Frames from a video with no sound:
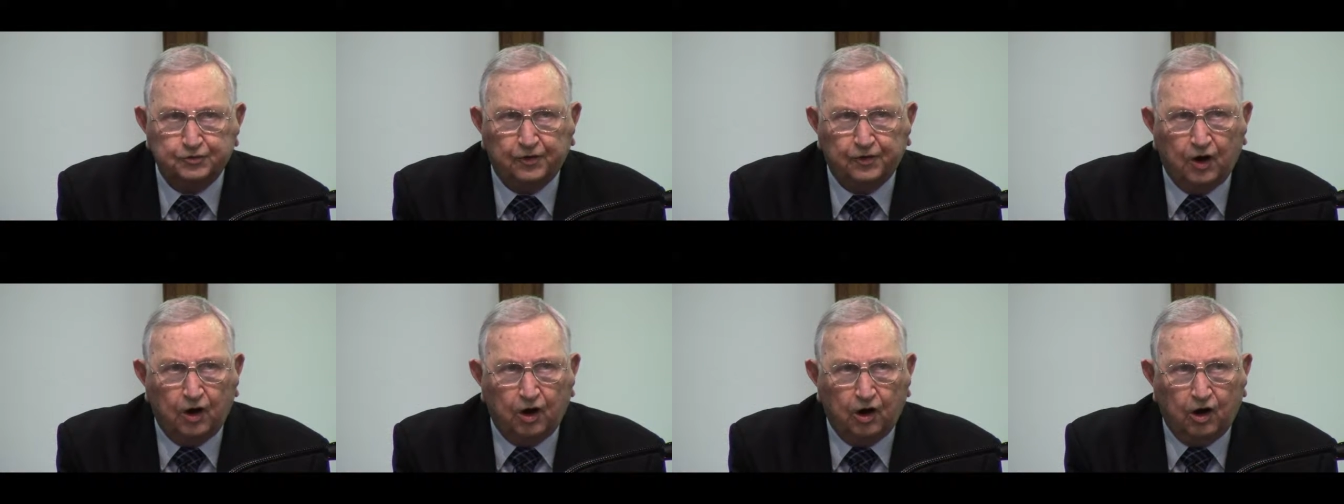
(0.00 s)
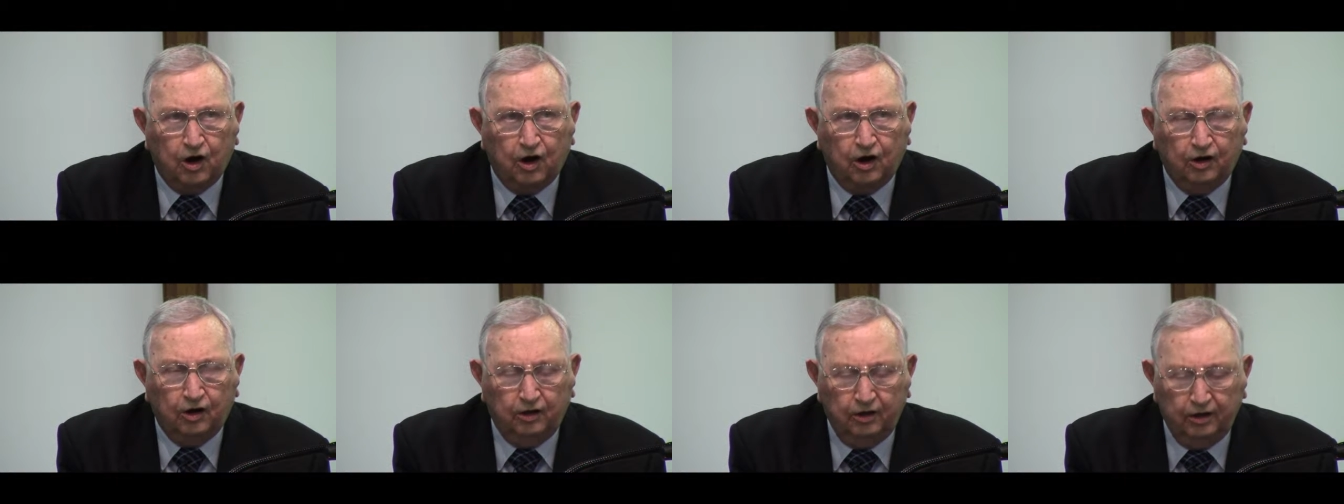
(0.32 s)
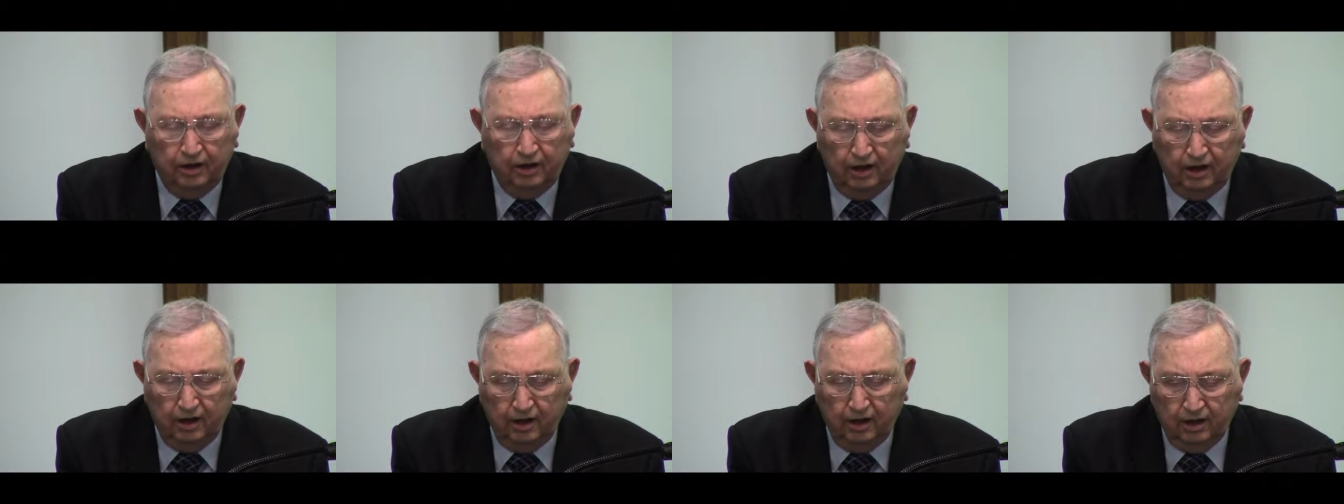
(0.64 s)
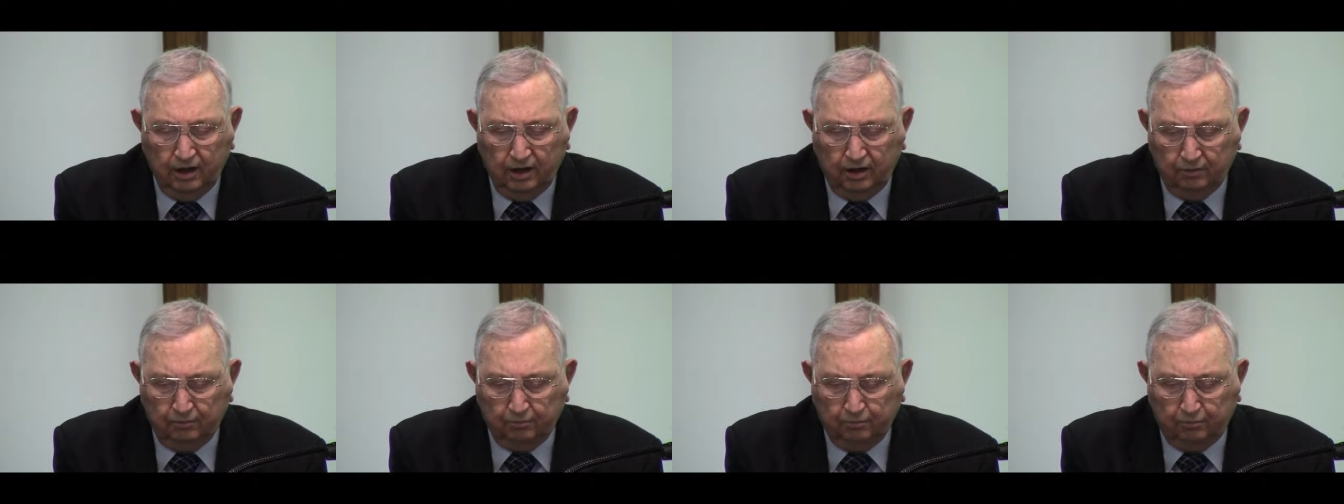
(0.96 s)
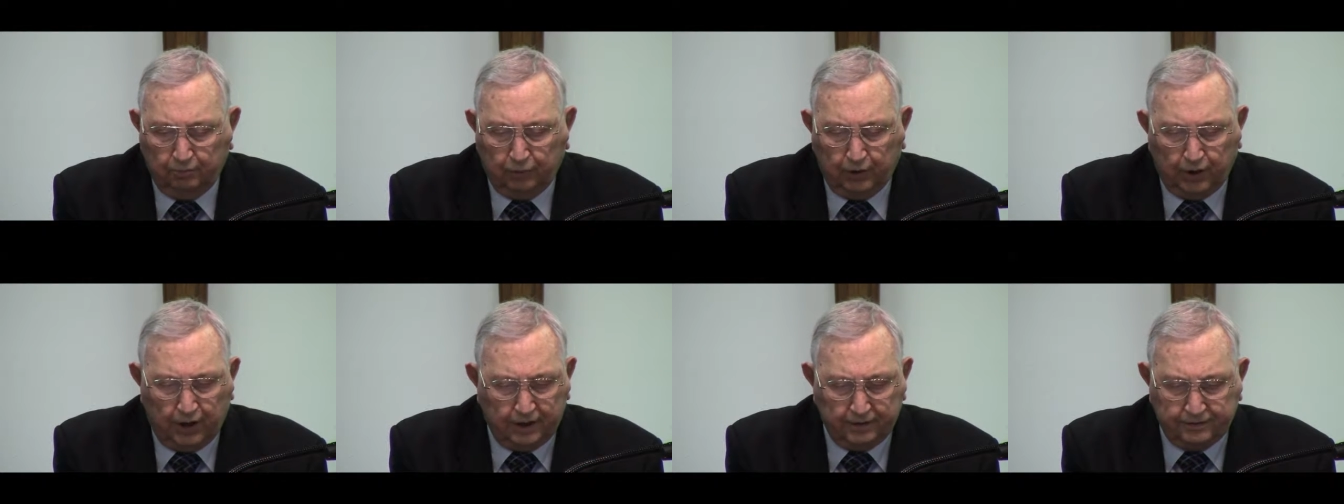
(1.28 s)
for
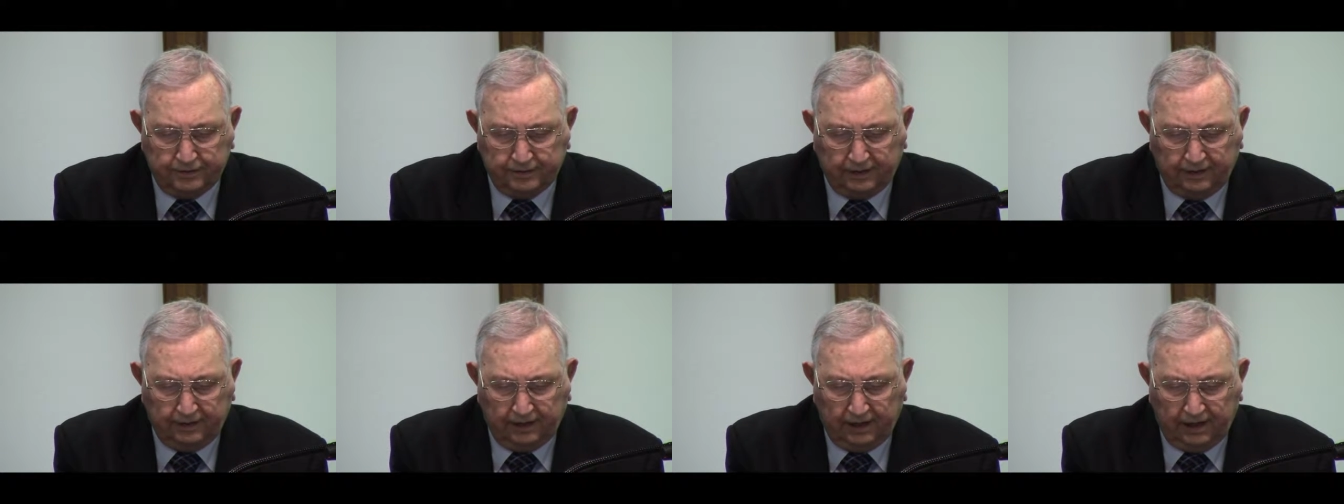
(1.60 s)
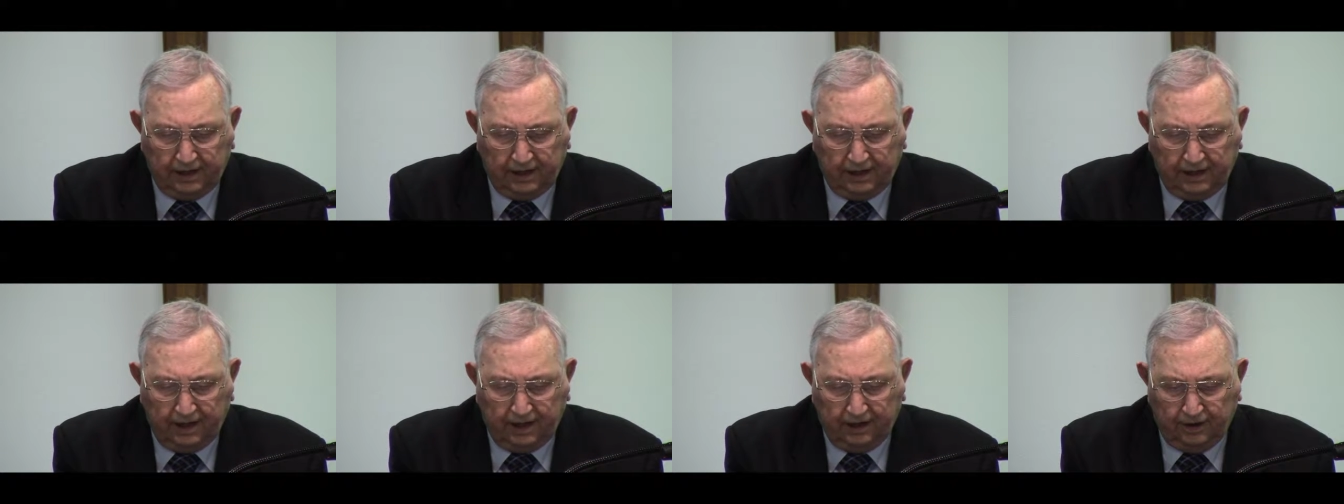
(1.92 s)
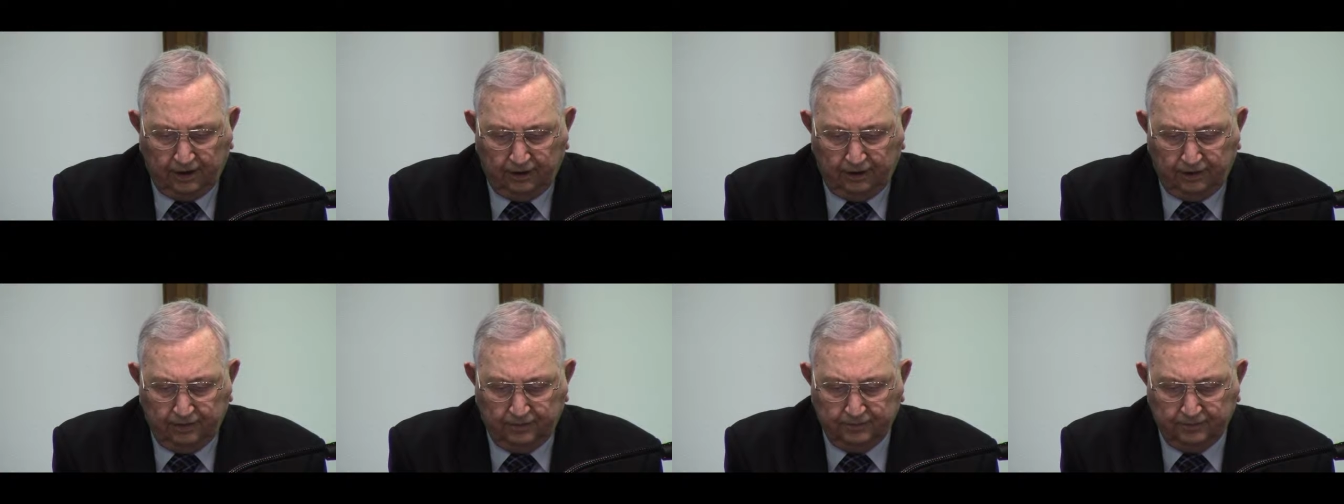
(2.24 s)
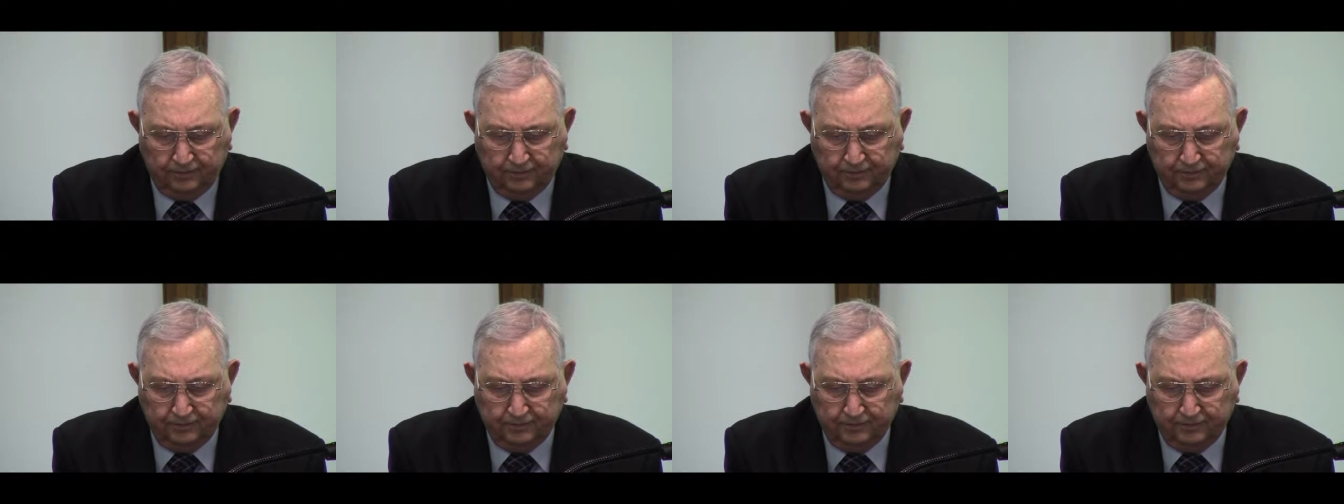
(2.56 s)
brotherly love.